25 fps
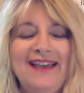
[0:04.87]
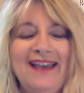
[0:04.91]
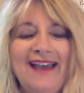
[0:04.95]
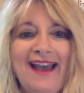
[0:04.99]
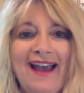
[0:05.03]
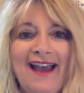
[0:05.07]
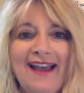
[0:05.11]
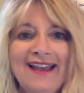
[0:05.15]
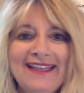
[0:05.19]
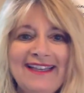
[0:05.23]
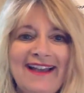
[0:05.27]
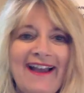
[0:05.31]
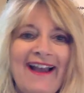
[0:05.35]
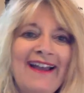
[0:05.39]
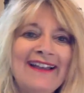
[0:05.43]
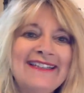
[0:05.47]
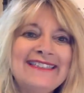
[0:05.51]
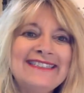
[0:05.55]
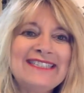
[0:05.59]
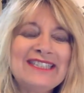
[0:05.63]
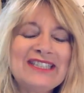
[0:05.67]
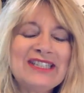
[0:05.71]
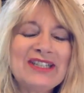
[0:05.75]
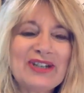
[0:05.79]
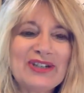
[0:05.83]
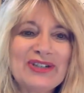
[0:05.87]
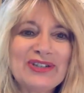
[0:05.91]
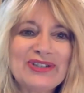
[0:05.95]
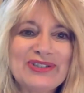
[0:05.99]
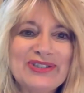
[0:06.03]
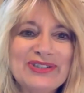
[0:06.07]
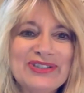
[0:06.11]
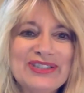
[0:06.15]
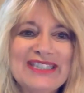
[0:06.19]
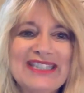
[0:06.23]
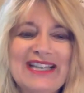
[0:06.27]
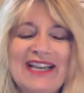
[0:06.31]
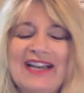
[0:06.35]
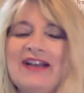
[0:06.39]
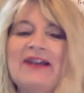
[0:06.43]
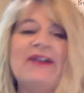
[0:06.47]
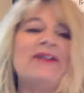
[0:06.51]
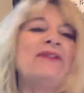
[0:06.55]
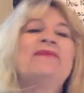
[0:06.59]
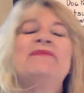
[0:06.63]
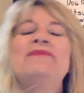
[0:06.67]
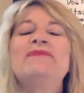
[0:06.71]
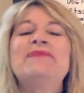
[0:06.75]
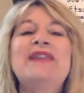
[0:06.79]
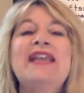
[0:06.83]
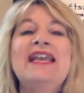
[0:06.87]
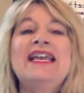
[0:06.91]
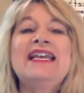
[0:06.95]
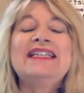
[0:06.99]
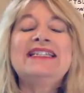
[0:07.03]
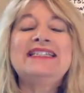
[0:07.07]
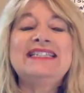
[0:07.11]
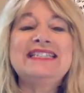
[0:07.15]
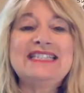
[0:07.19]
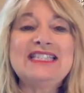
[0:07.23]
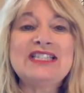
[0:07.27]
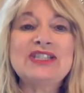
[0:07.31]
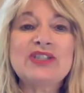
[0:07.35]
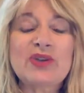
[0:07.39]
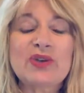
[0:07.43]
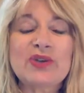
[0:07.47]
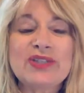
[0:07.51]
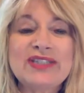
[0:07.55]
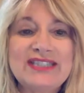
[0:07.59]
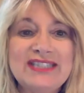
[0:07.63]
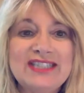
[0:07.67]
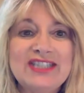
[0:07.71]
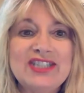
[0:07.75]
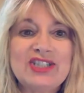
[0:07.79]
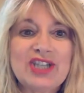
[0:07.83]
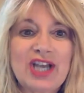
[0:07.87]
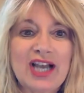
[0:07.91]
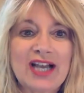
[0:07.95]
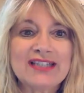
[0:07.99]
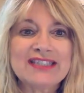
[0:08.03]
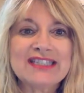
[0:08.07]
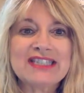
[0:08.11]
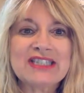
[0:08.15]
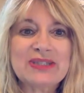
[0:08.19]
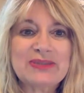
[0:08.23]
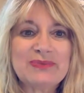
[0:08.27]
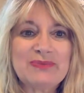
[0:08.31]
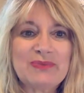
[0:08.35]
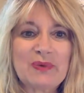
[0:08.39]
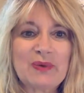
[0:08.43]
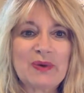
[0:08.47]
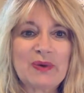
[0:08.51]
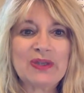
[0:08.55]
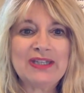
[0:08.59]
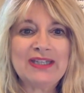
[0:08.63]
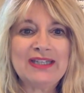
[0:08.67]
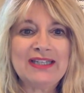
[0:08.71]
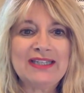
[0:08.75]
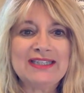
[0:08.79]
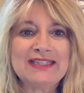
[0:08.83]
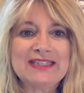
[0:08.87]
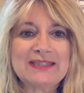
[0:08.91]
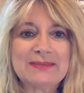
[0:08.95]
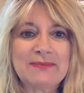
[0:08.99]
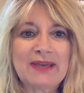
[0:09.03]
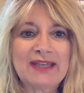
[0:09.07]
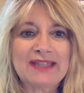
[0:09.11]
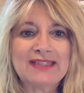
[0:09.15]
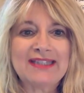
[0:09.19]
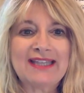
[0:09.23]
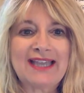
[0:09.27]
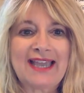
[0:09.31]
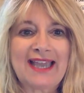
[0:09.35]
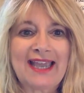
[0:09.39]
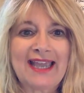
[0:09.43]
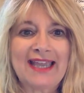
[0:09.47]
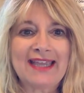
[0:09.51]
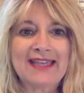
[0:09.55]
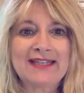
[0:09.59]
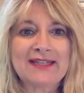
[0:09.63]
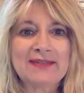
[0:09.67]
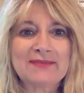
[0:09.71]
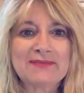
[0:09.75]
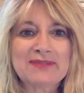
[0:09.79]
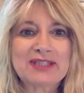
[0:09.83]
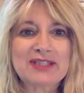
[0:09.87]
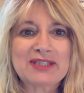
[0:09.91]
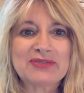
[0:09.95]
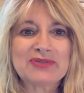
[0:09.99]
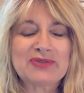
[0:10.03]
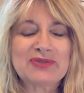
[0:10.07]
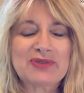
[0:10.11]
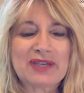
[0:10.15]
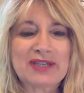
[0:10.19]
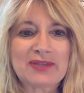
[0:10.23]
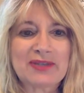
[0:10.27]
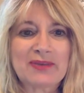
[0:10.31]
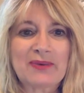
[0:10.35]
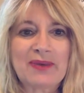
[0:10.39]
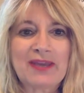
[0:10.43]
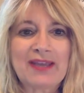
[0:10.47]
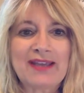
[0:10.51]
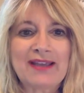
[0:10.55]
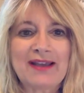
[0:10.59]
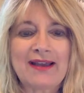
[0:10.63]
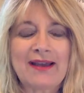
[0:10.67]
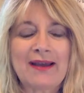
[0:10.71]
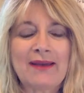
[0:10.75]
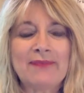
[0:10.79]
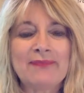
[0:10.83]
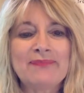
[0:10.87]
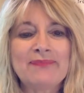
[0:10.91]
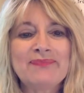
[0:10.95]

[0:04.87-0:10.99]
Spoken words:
Hi, guys and girls. This is Christy Childs. Good morning. It's Monday, and I'm still trying to wake up.